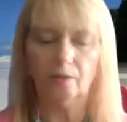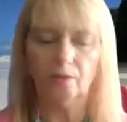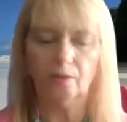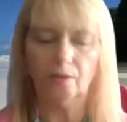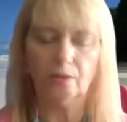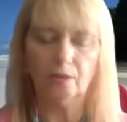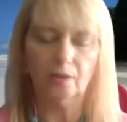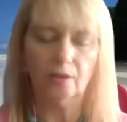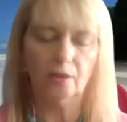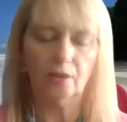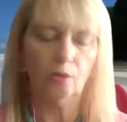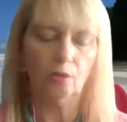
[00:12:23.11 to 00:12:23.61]

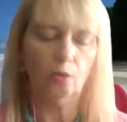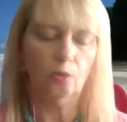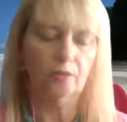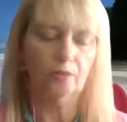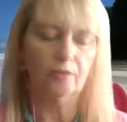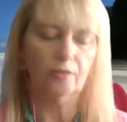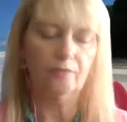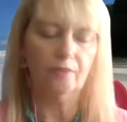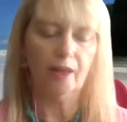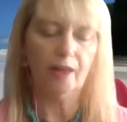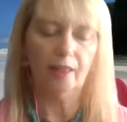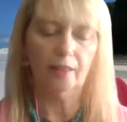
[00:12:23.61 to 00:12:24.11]
the
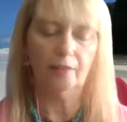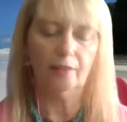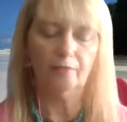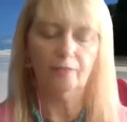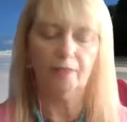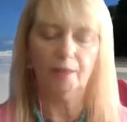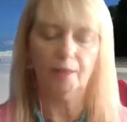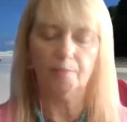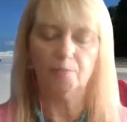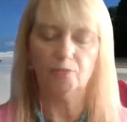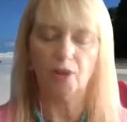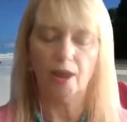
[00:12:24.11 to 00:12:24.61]
golden violet
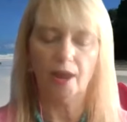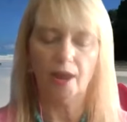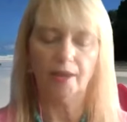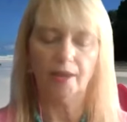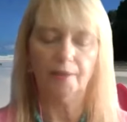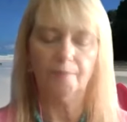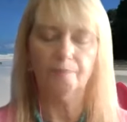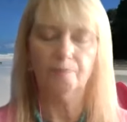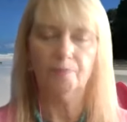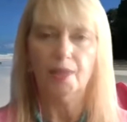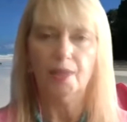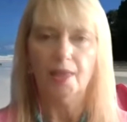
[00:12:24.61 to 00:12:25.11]
flame
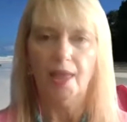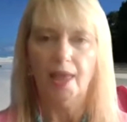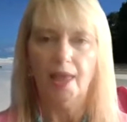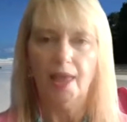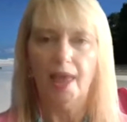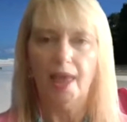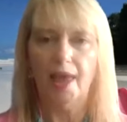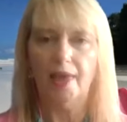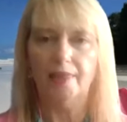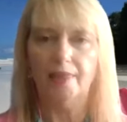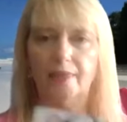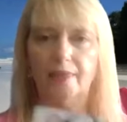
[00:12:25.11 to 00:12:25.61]
dragon.
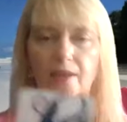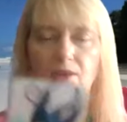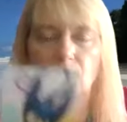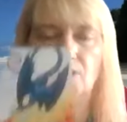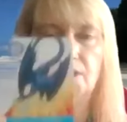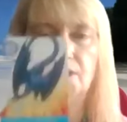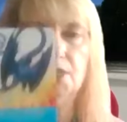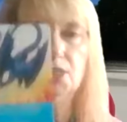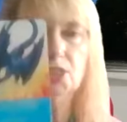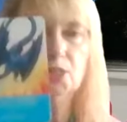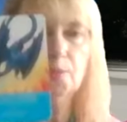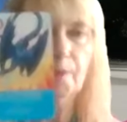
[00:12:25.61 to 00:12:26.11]
And then
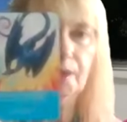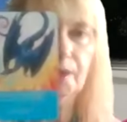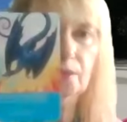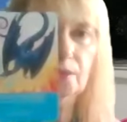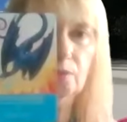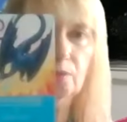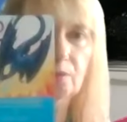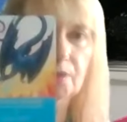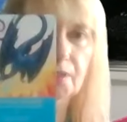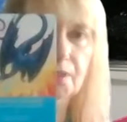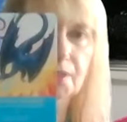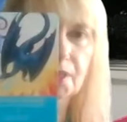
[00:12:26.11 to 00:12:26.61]
Archangel Michael